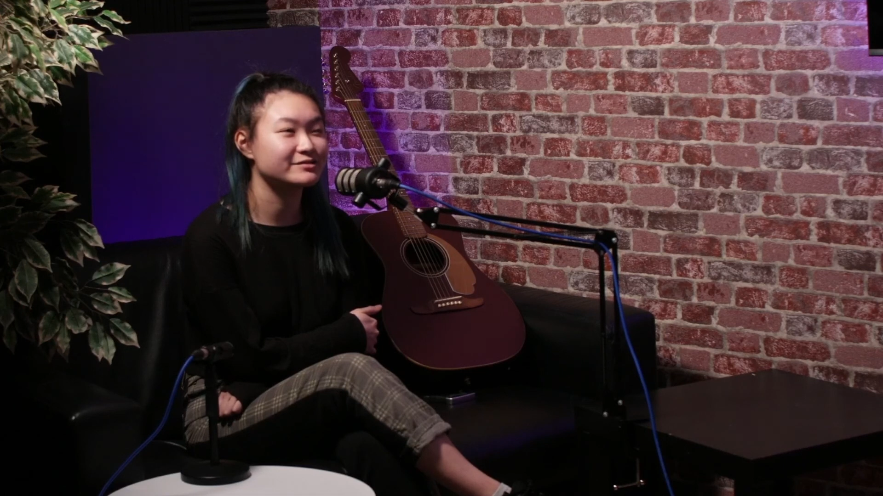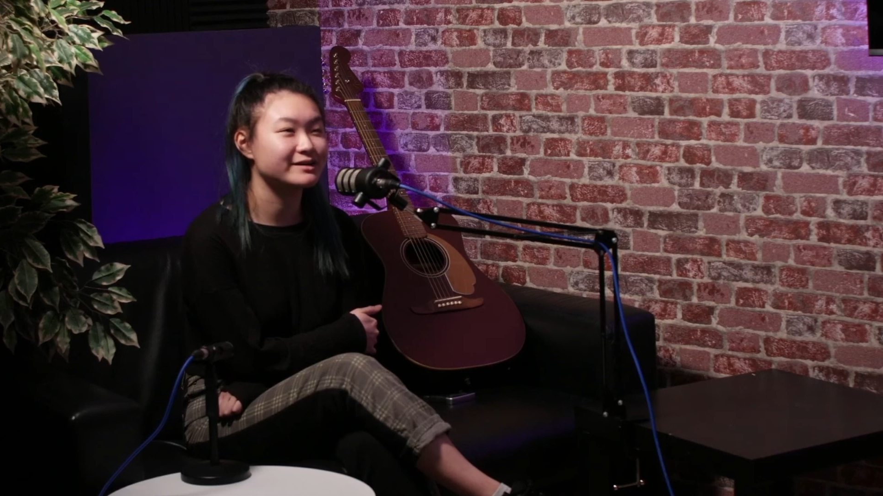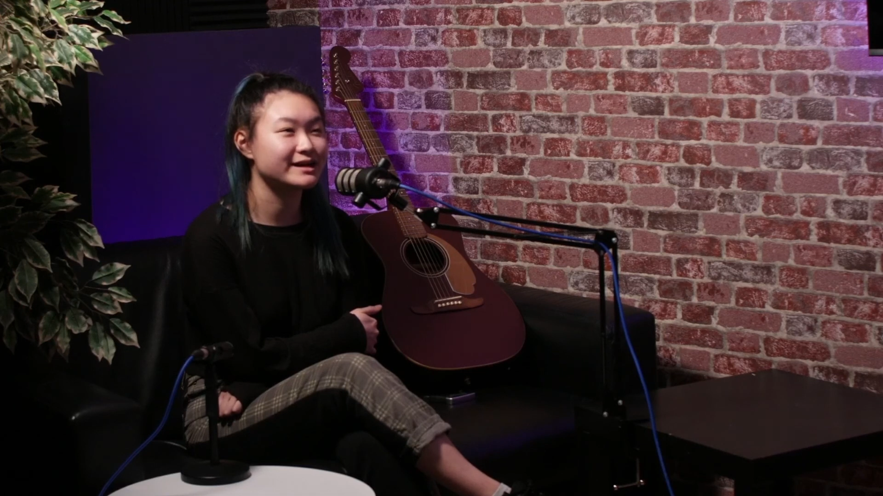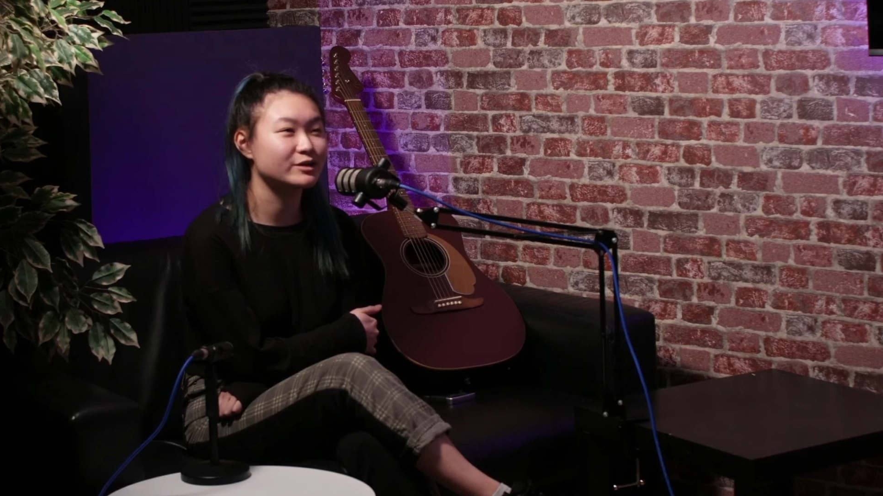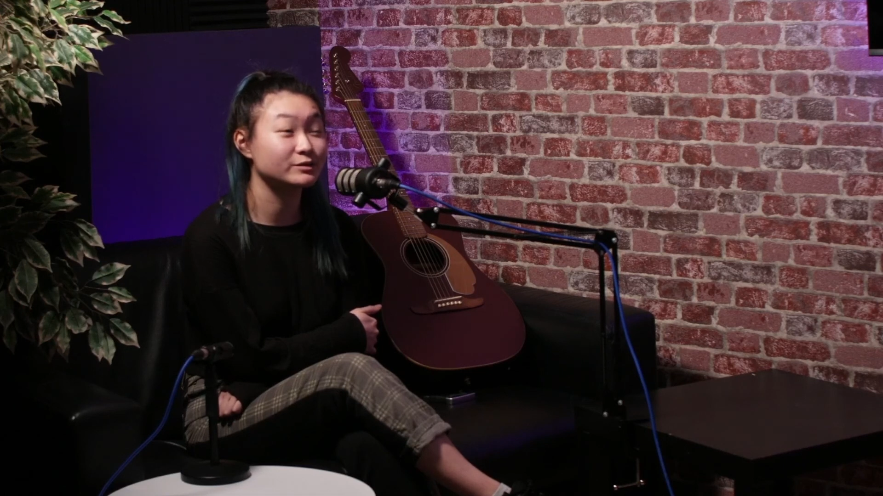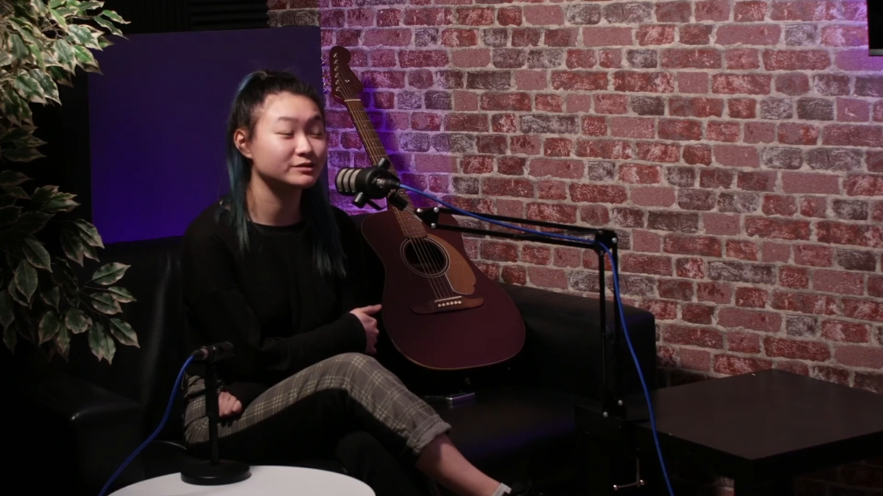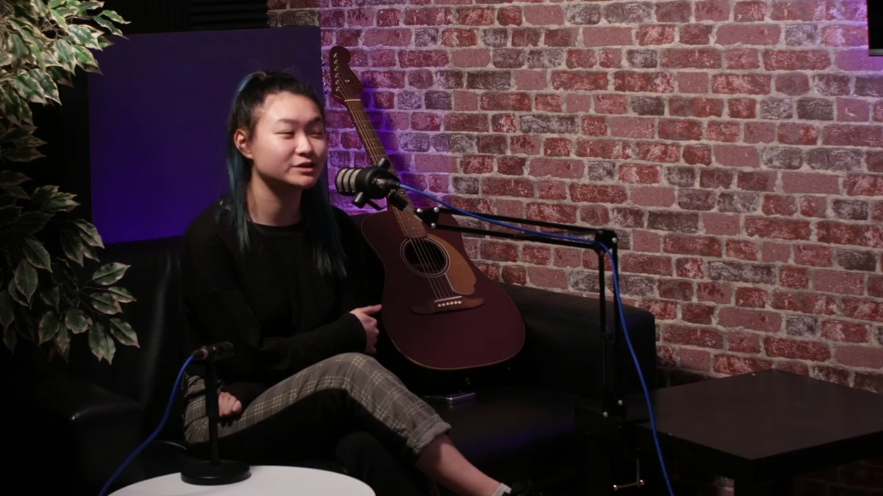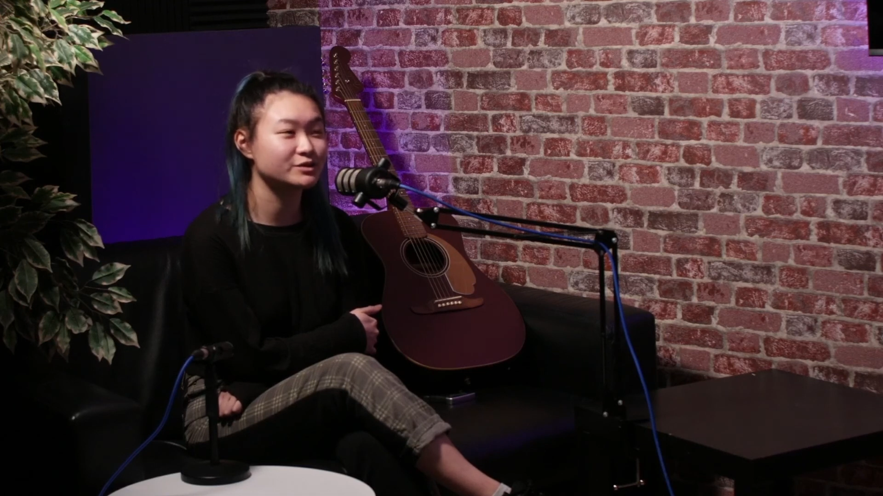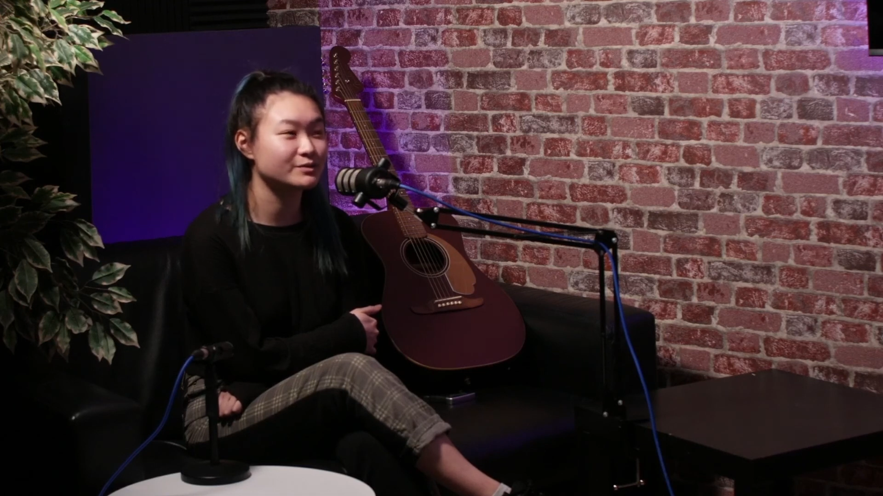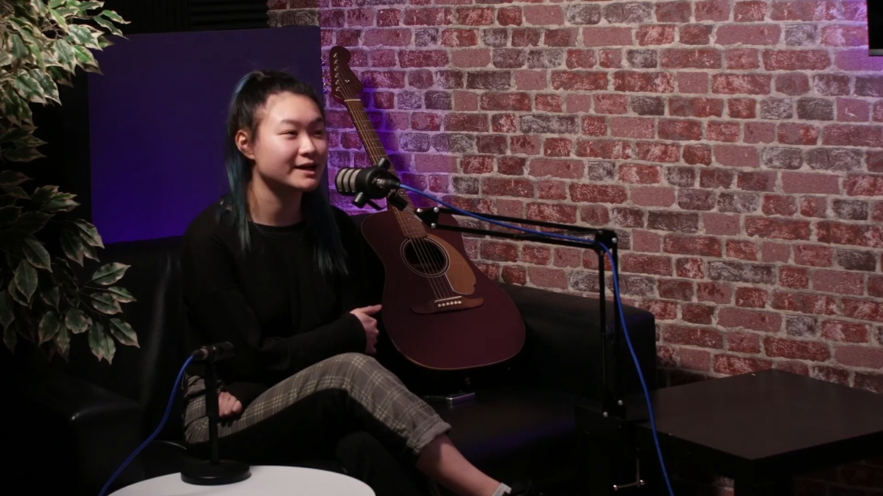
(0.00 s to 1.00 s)

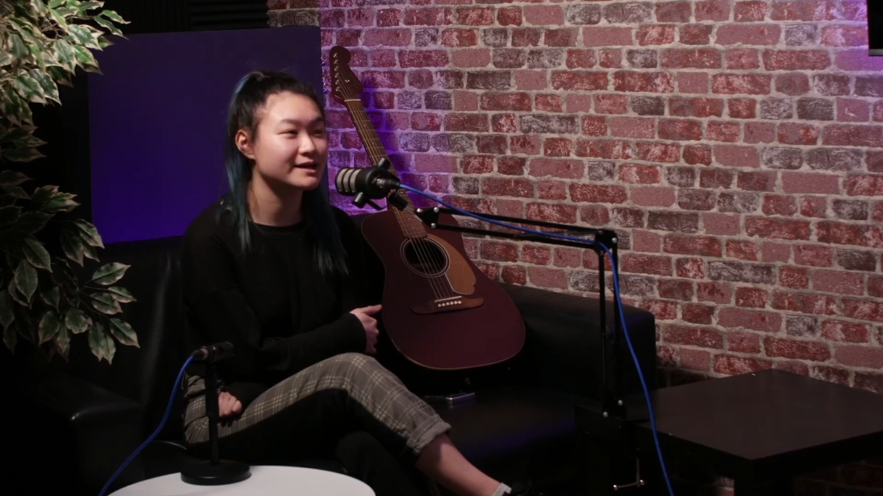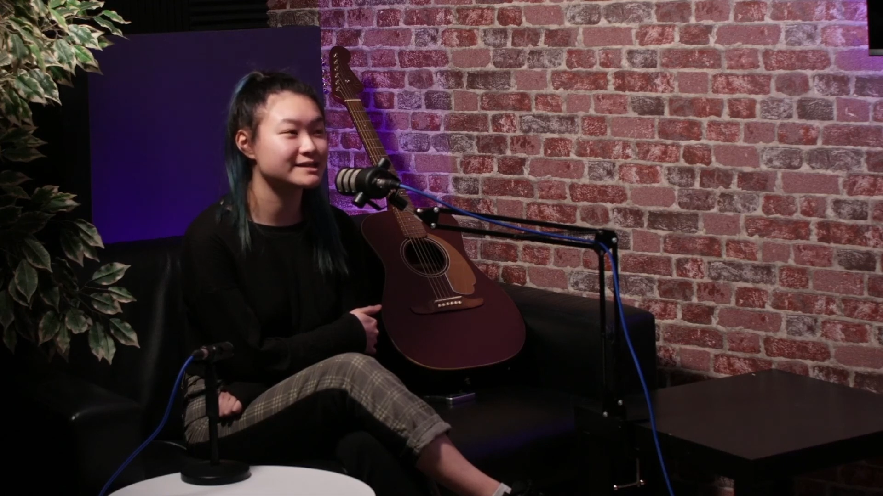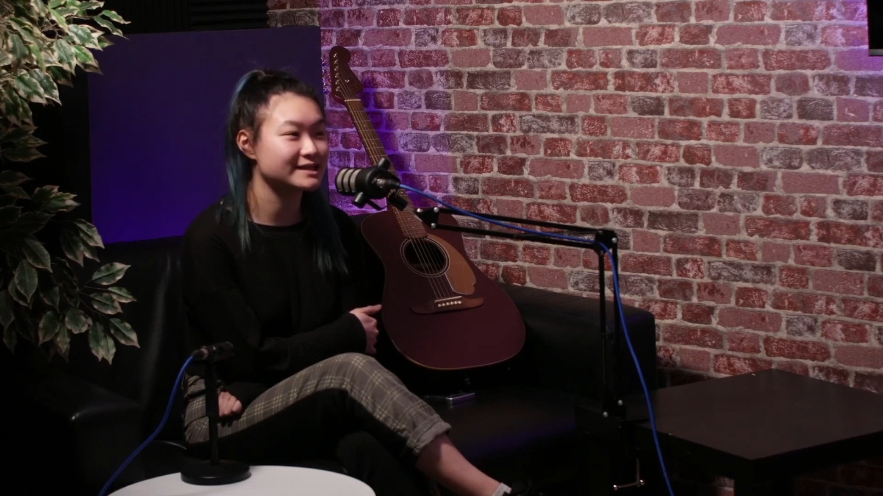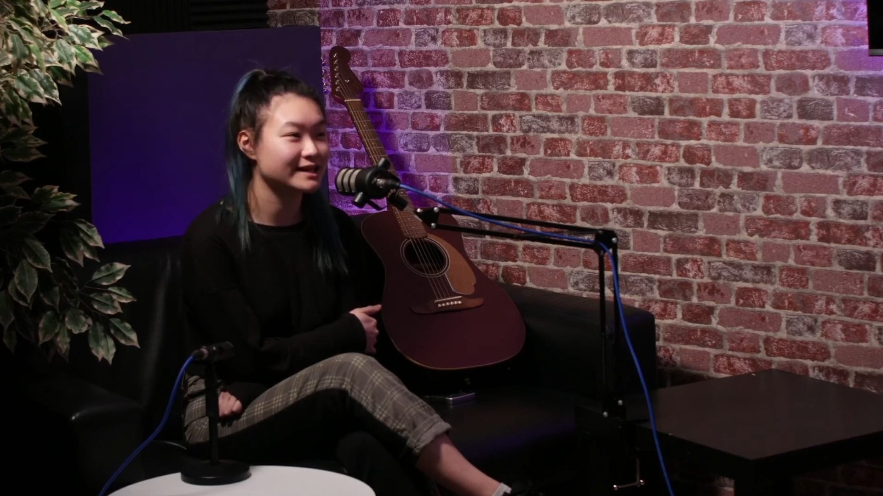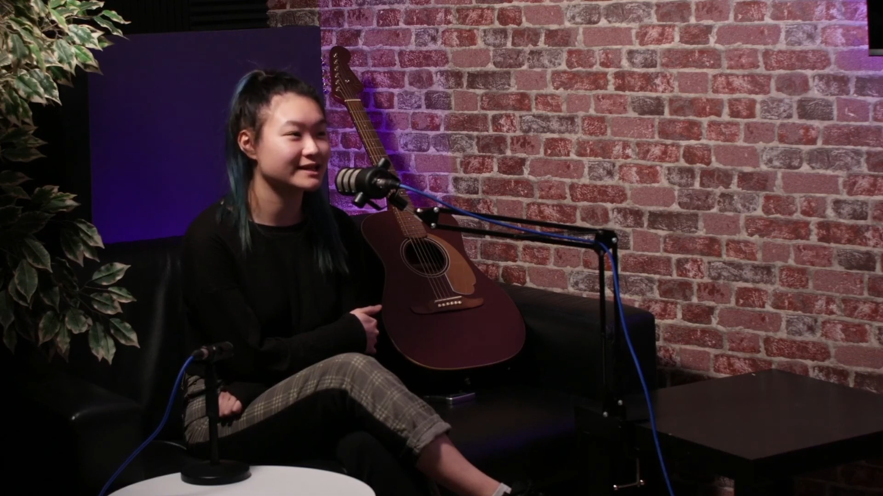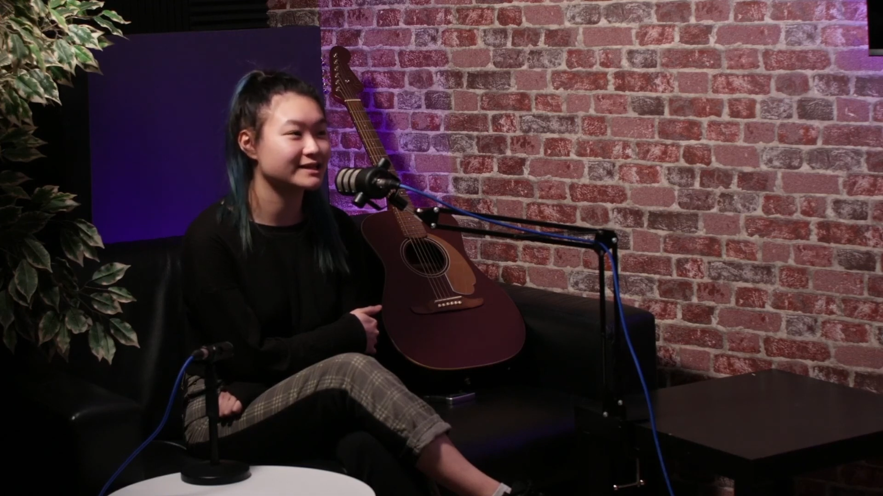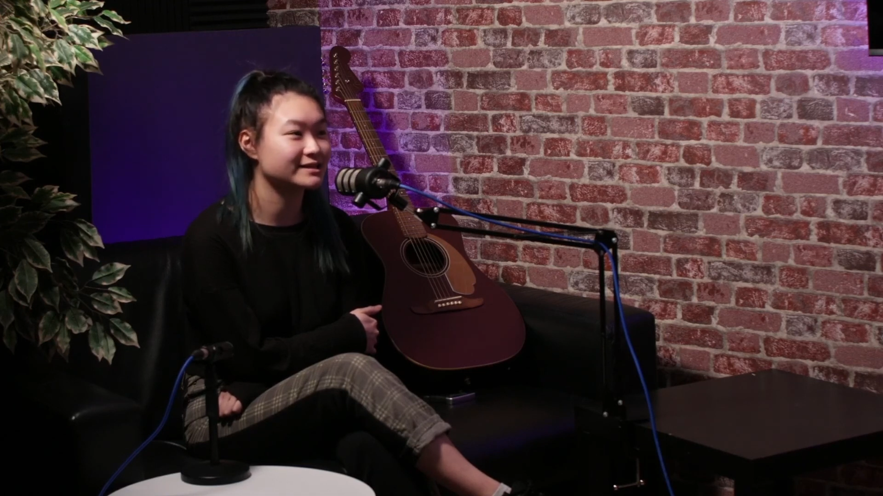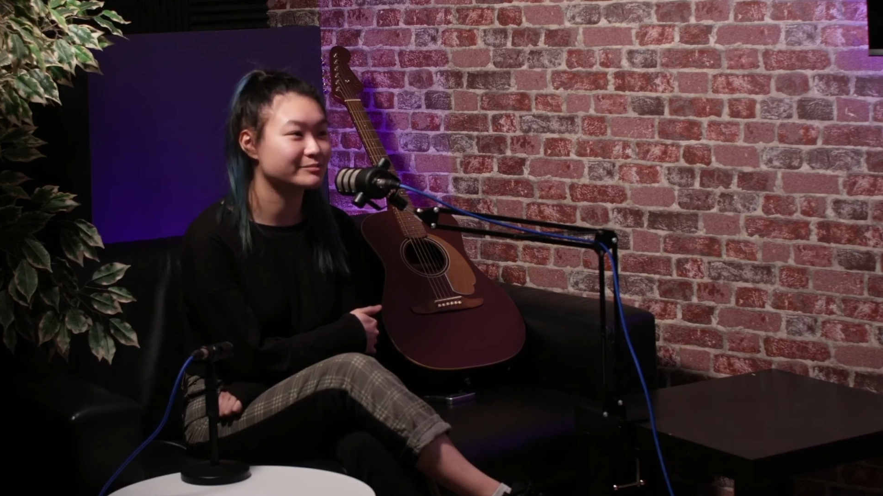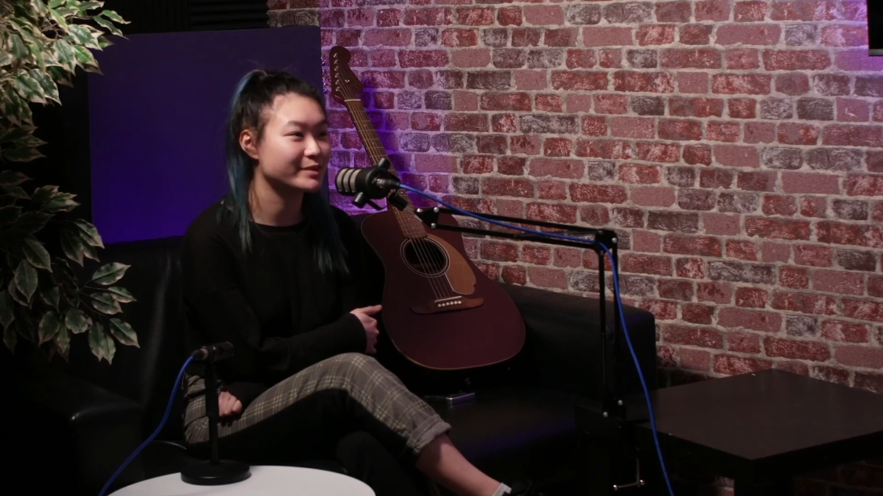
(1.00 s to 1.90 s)
culture-wise, like